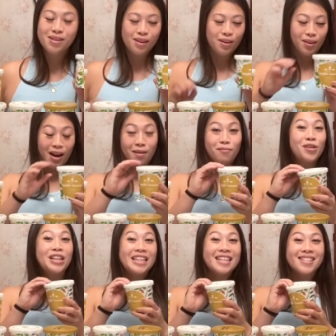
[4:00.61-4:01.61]
So I'm
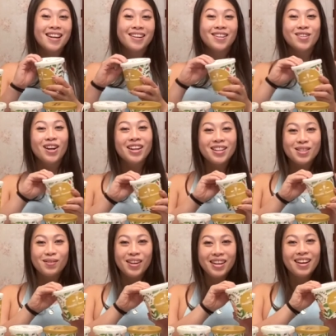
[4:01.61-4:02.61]
really excited to try
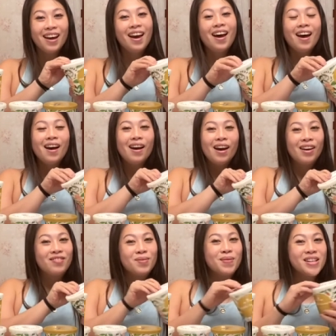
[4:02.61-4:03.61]
this one. I
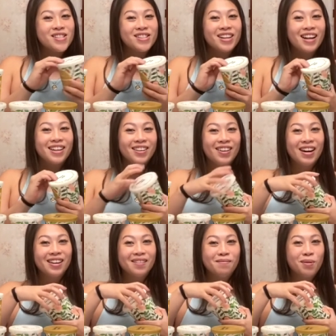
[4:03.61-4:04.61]
have to make sure I know
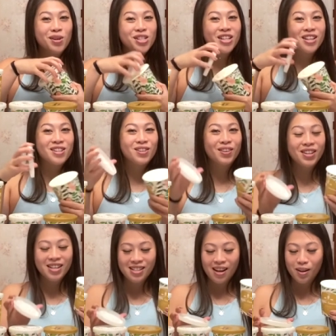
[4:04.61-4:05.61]
how to portion control
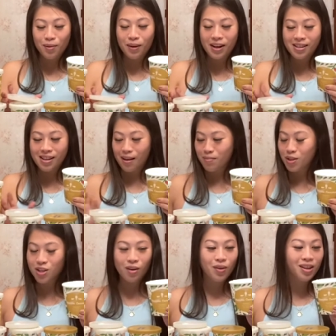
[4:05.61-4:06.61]
this, otherwise I'm
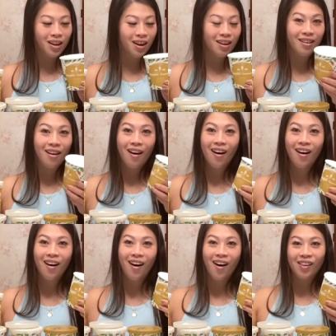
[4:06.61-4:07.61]
just going to
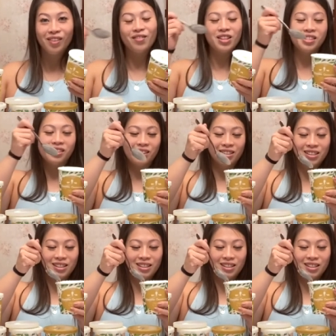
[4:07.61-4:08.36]
gain all of this